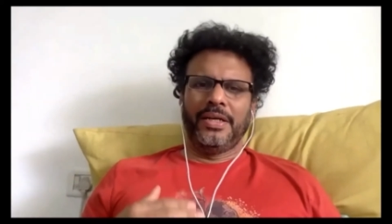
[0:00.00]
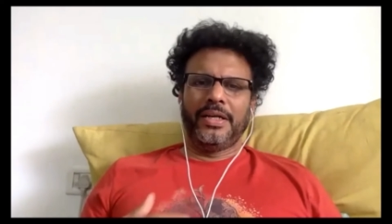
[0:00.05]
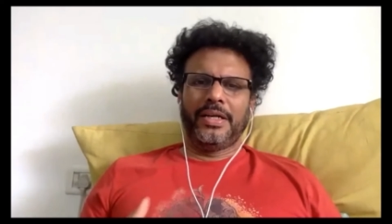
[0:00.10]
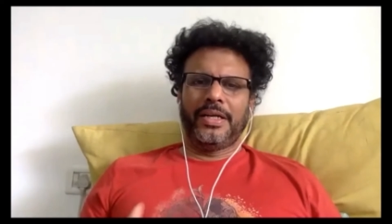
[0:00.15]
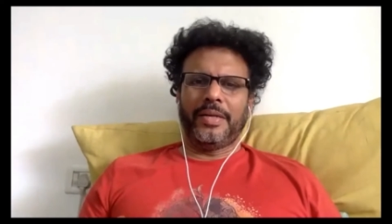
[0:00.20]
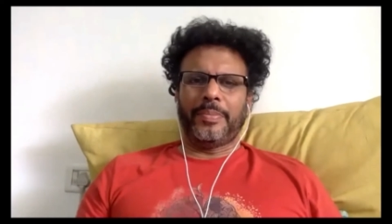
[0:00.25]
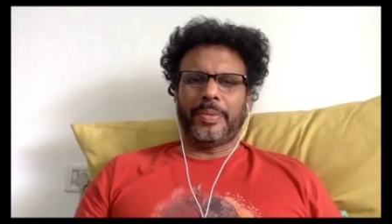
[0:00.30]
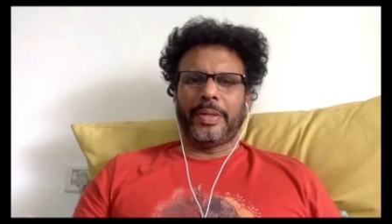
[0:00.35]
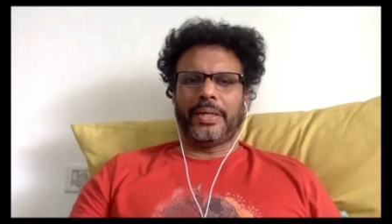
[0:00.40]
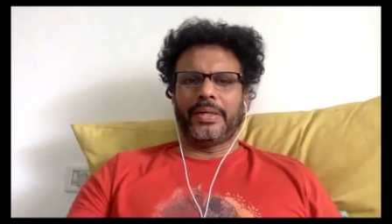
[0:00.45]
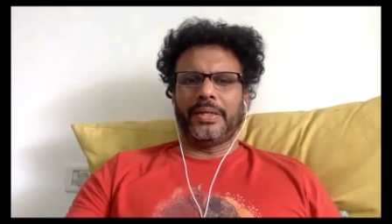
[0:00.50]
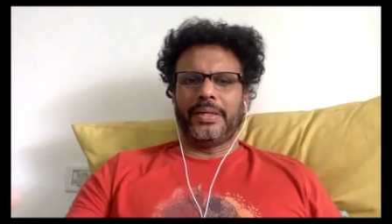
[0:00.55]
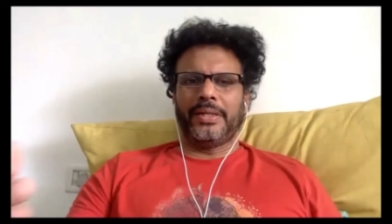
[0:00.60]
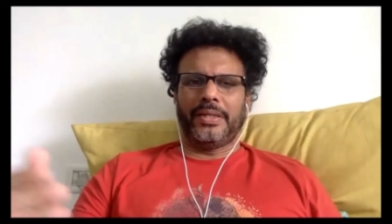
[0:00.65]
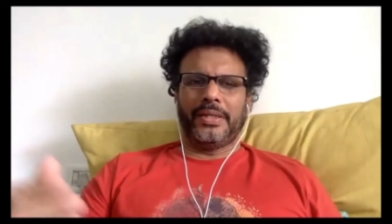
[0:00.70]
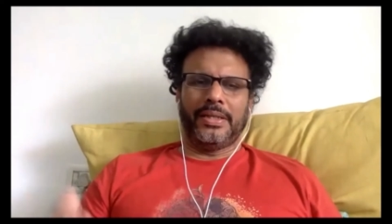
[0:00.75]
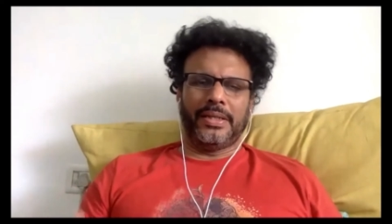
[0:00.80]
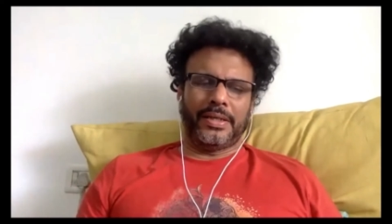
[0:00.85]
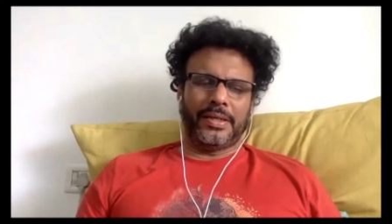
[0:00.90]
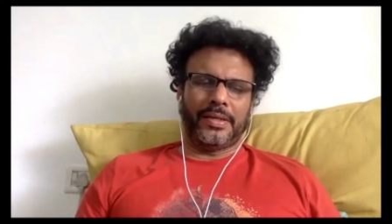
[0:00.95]

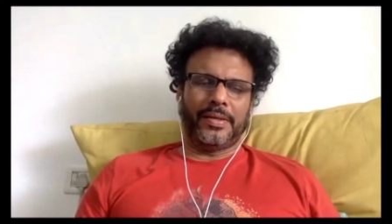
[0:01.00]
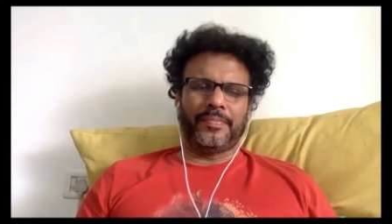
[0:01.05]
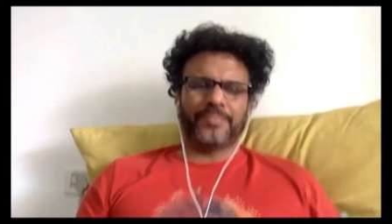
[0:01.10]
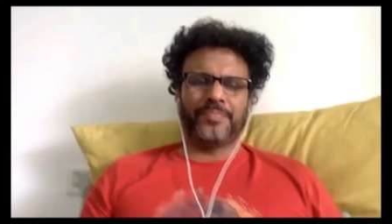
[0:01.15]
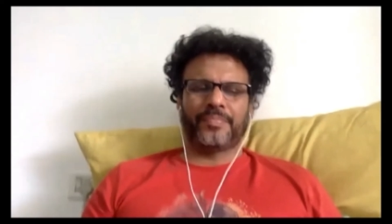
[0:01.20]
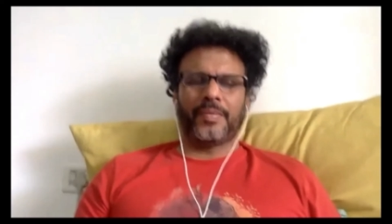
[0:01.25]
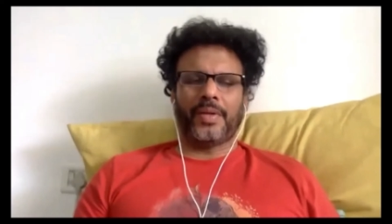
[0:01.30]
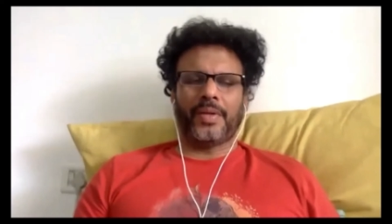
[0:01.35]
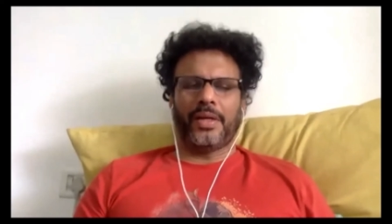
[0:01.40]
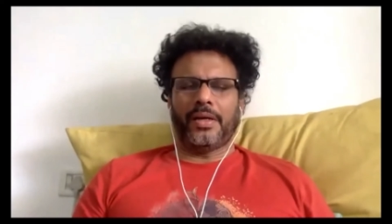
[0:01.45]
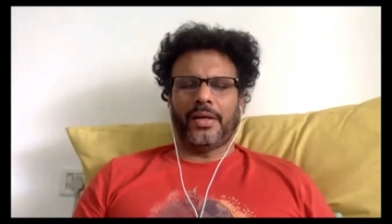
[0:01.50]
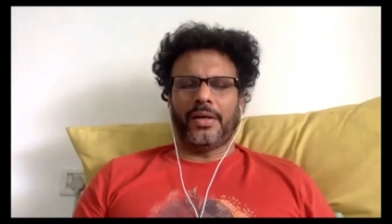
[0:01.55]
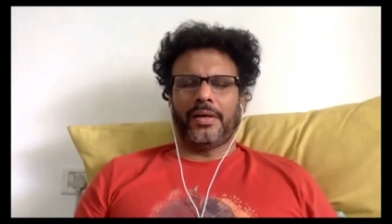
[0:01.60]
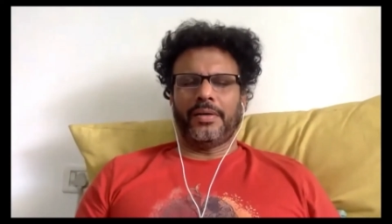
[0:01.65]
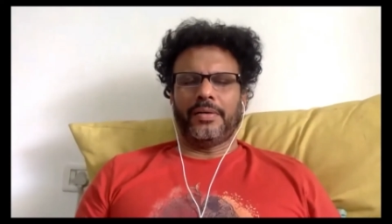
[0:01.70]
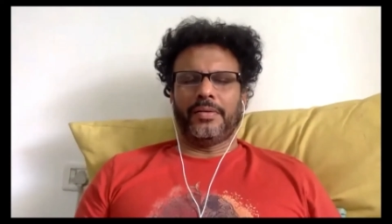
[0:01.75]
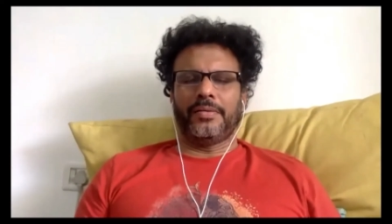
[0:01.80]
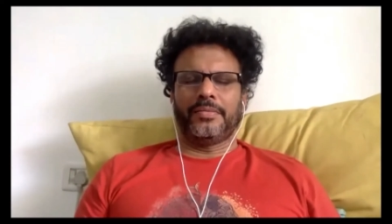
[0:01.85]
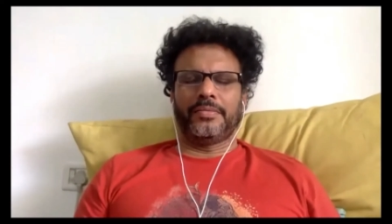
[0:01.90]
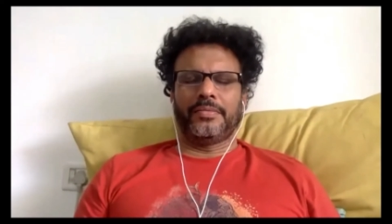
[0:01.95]
typical
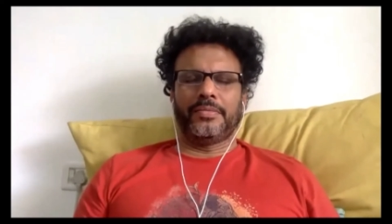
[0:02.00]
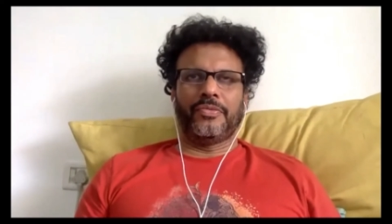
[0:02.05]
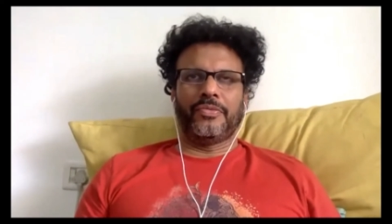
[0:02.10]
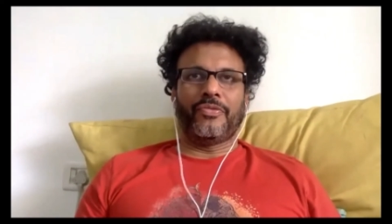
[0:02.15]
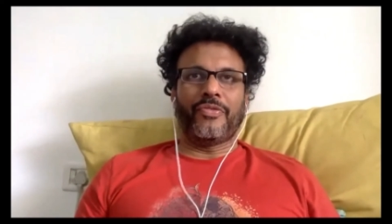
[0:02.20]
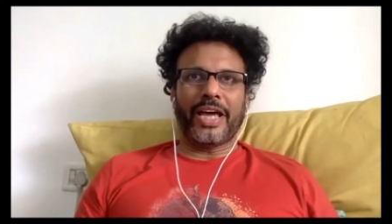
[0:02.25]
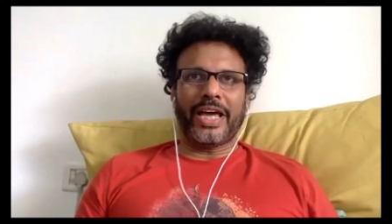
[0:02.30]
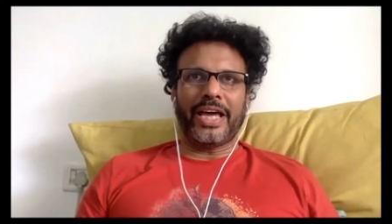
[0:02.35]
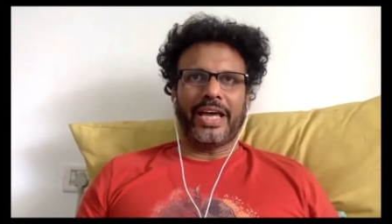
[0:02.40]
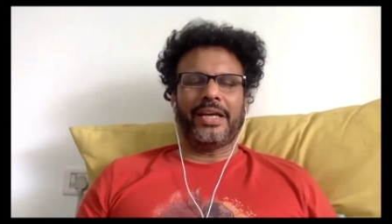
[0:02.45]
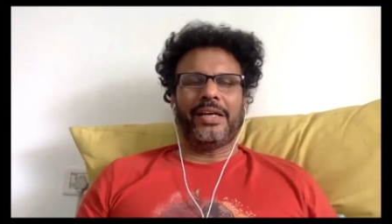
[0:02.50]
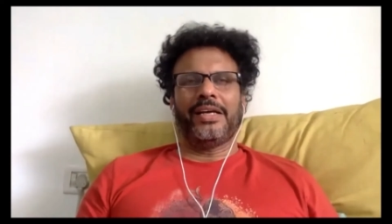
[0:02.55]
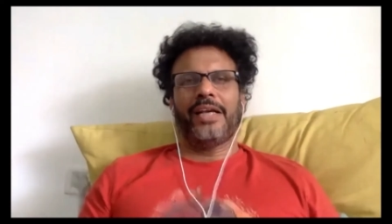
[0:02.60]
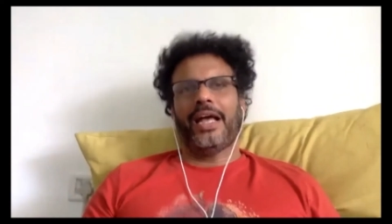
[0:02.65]
way.